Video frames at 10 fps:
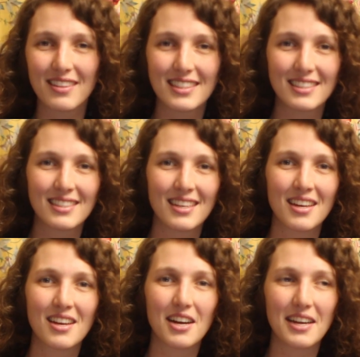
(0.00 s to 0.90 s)
This is
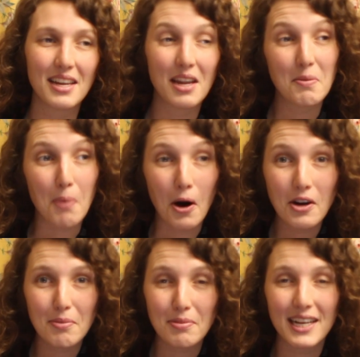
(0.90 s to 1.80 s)
in
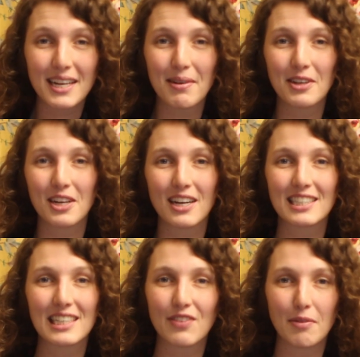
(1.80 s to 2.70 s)
part a play about
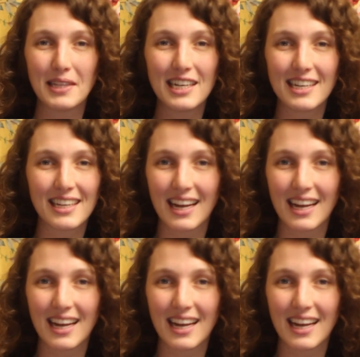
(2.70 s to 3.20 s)
toxic femininity,